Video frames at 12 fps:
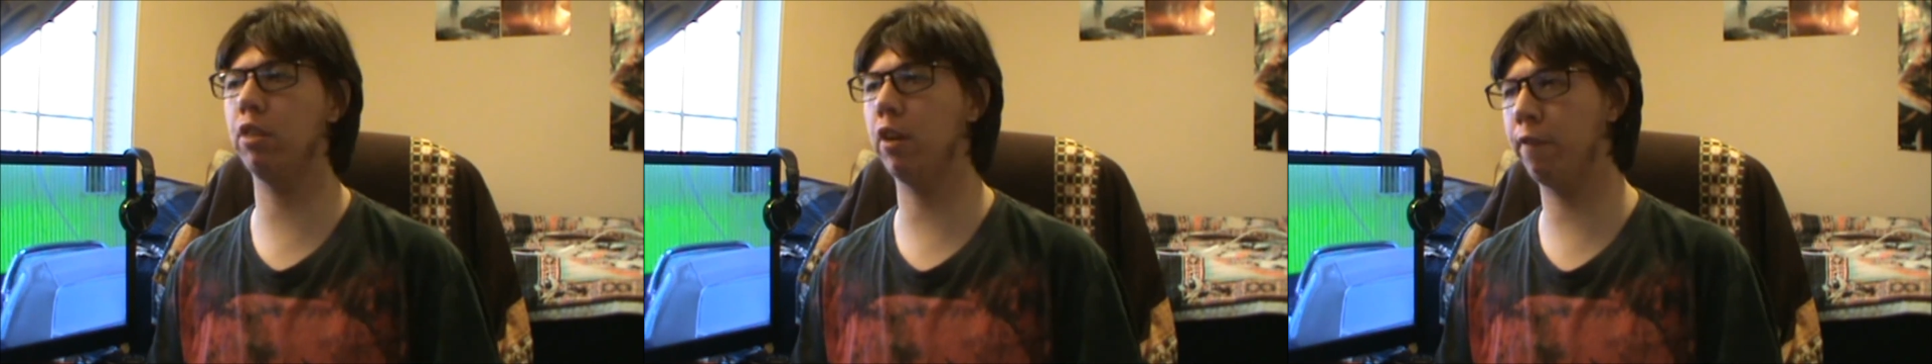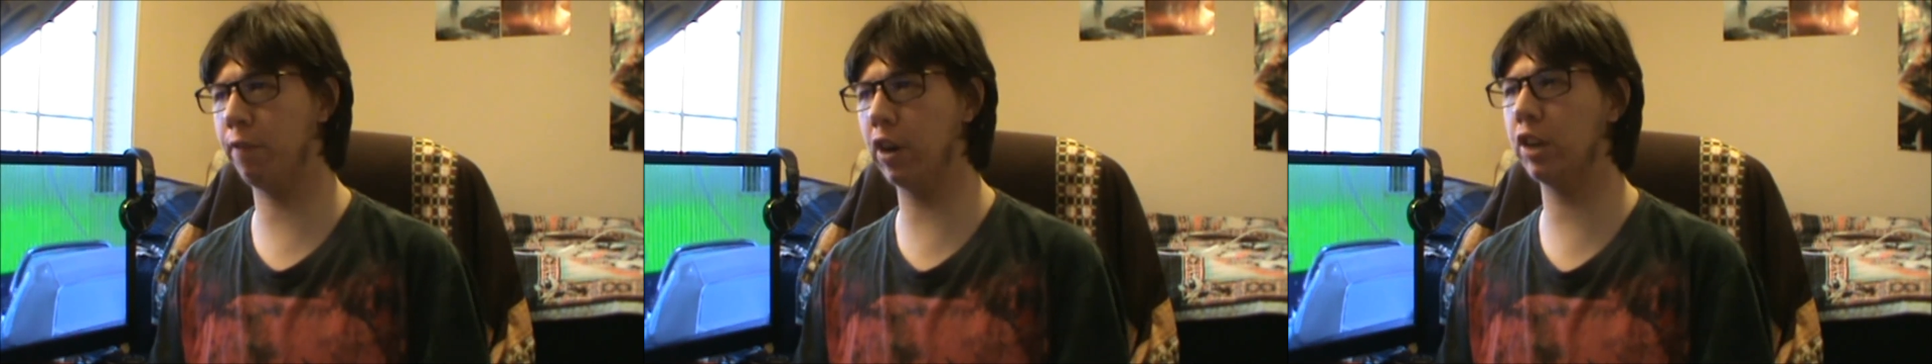and
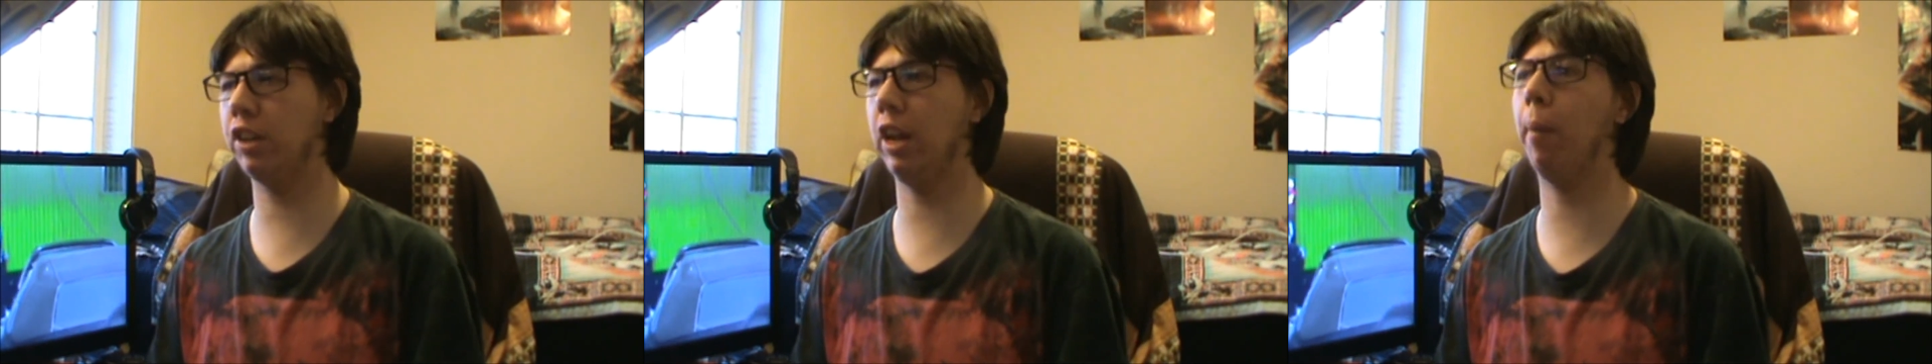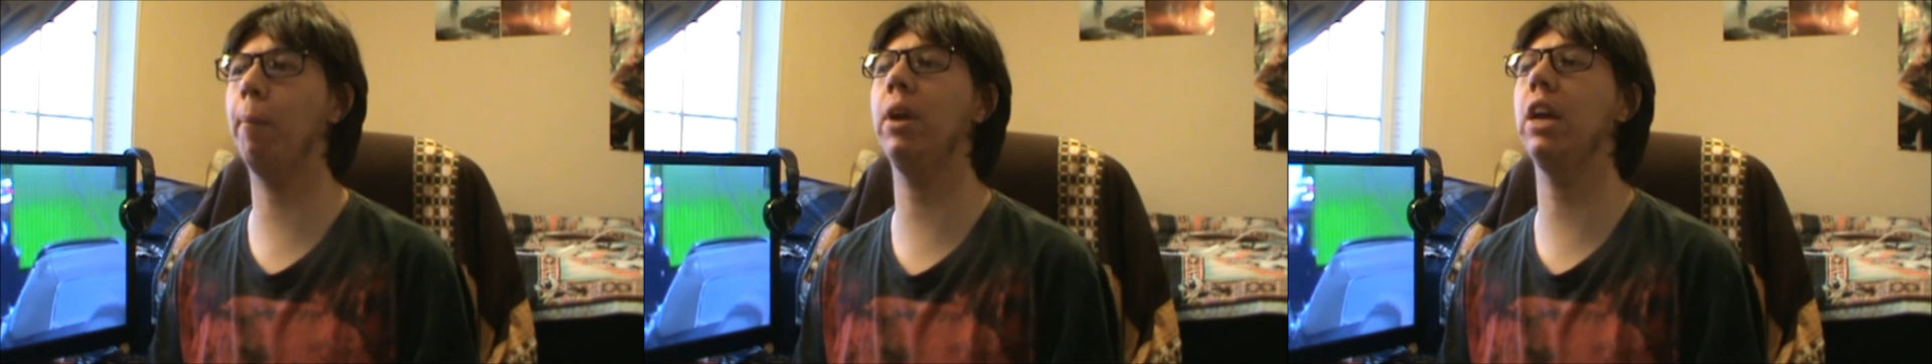the first
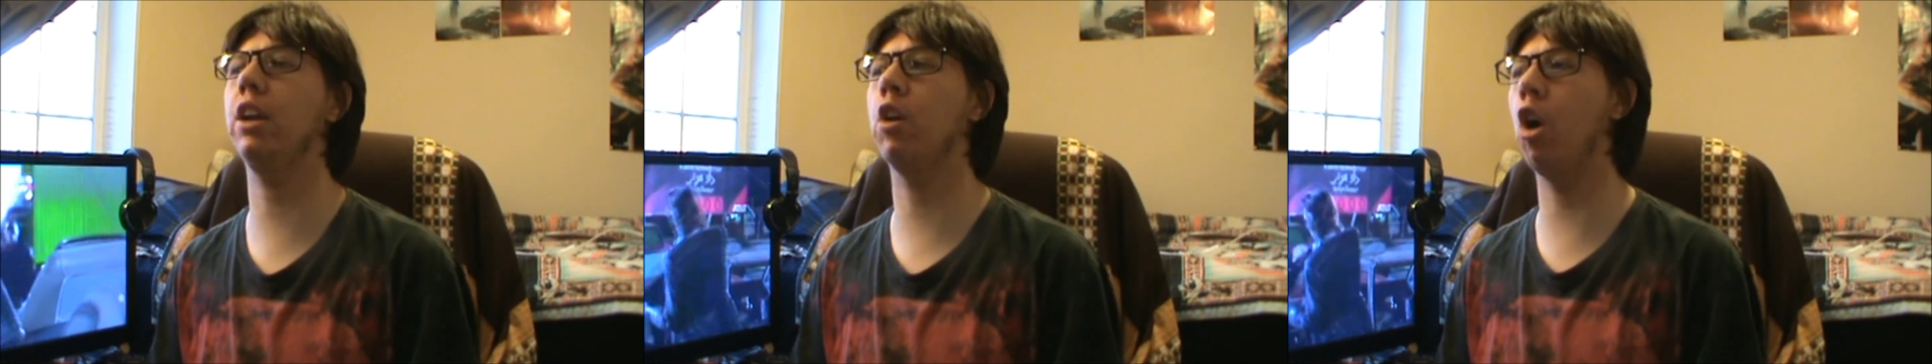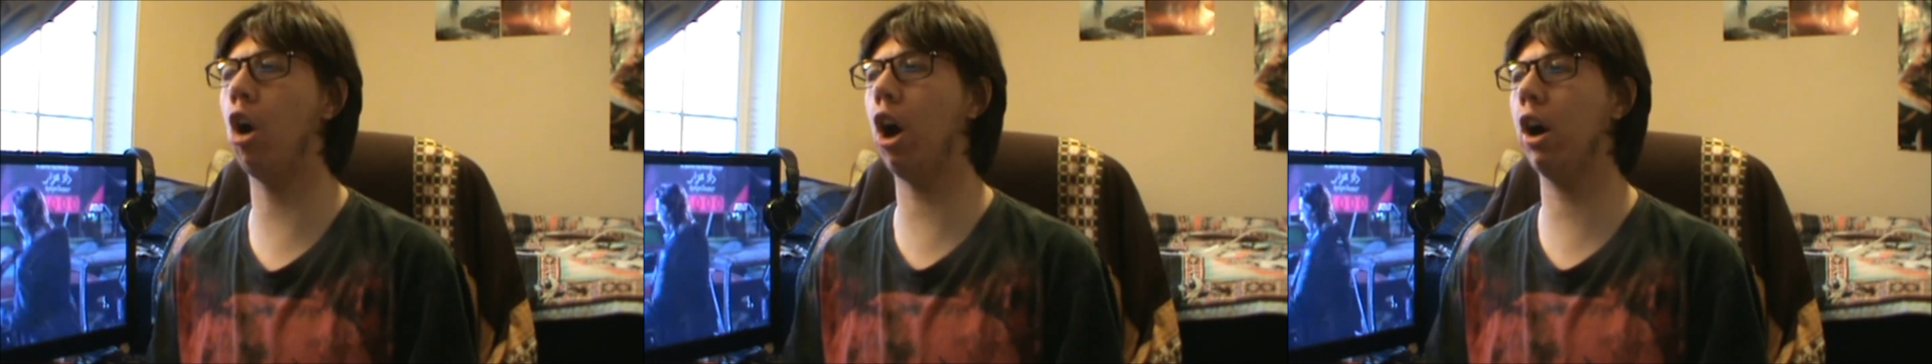album being
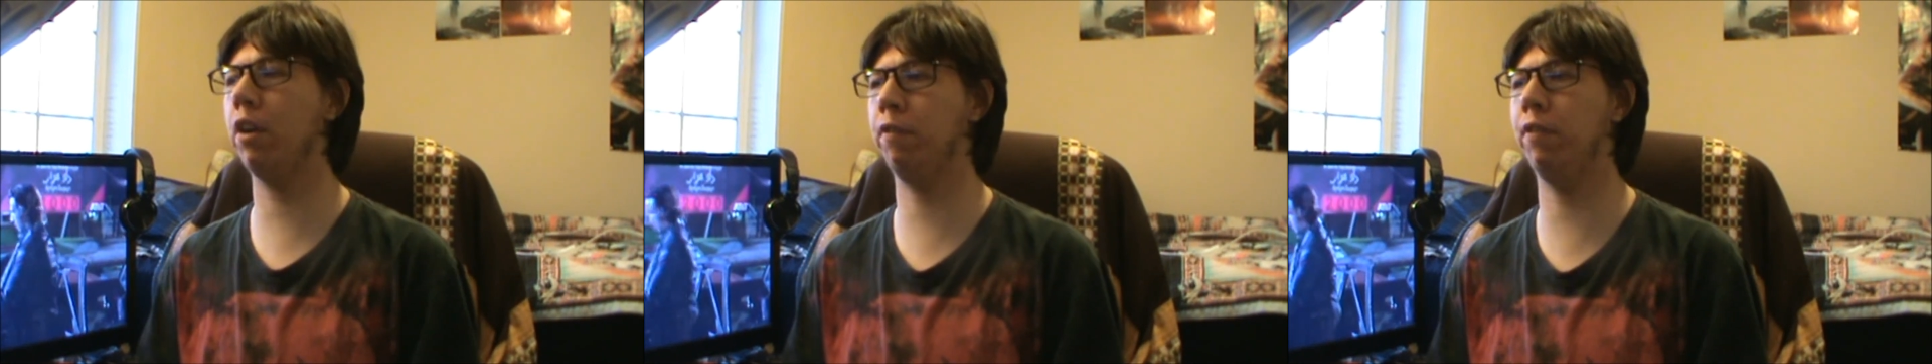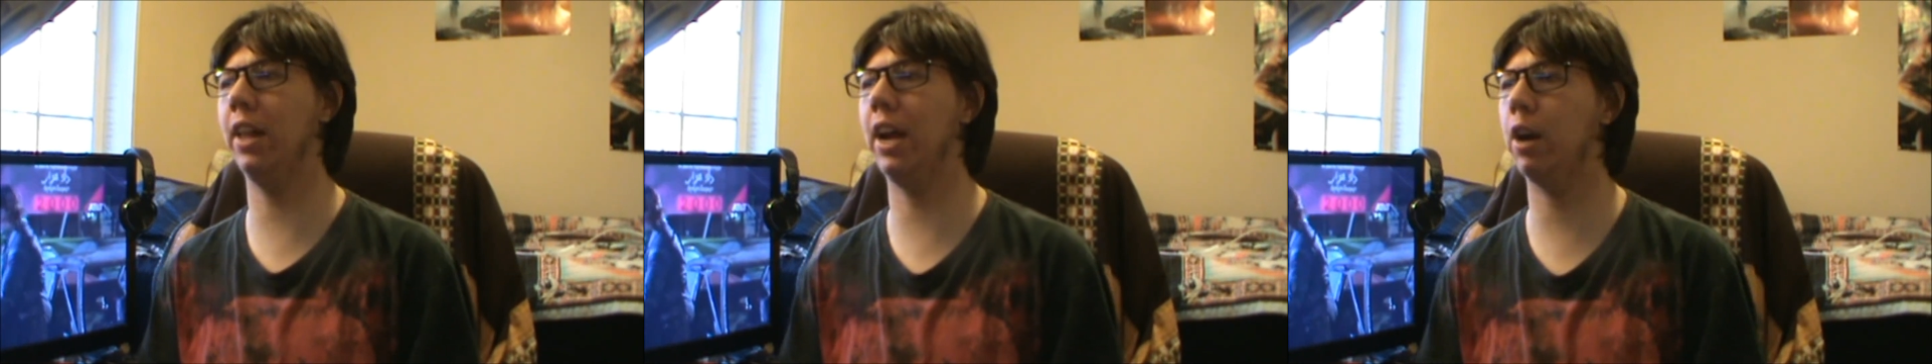
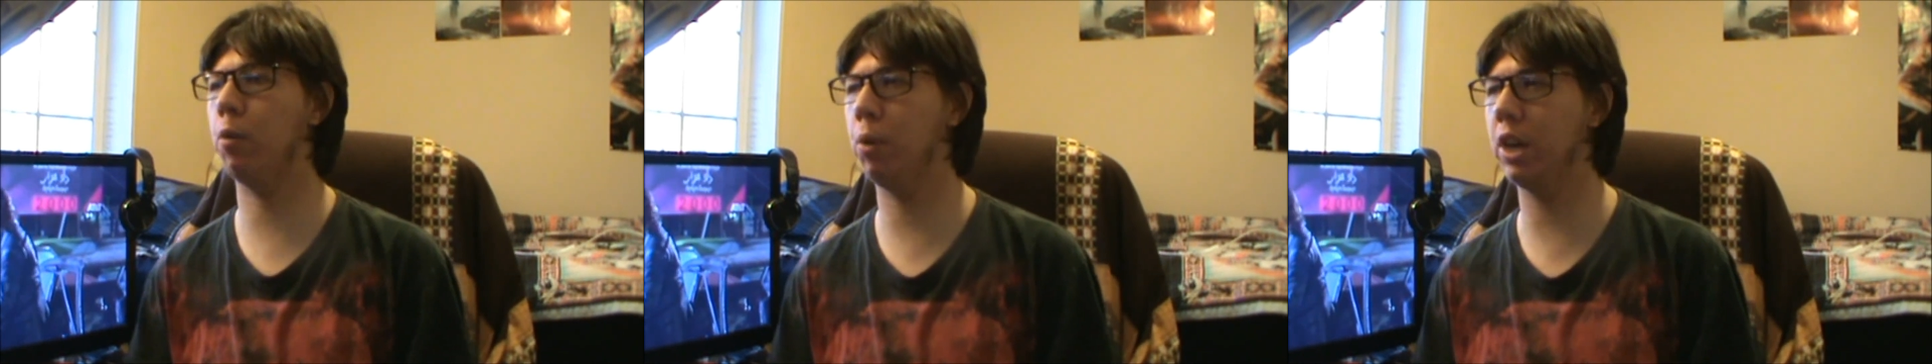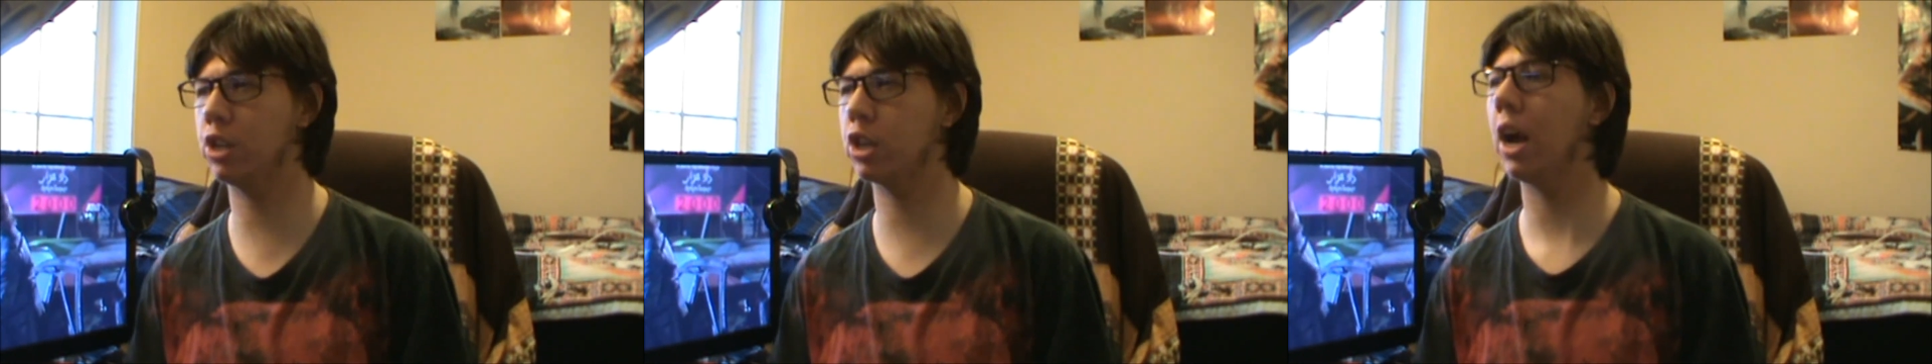Hardflyer,
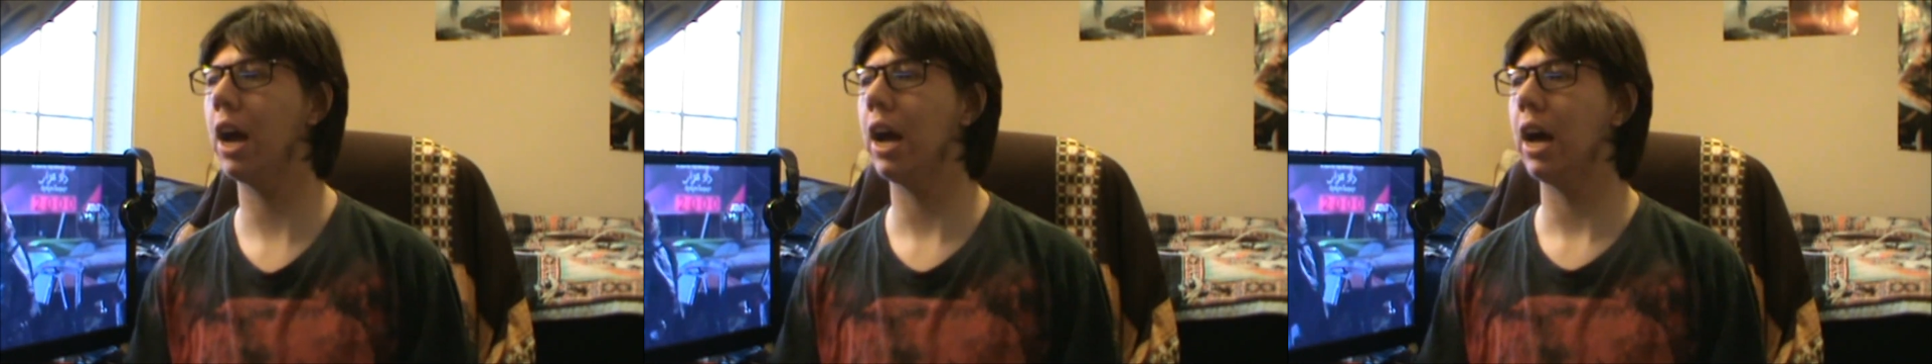which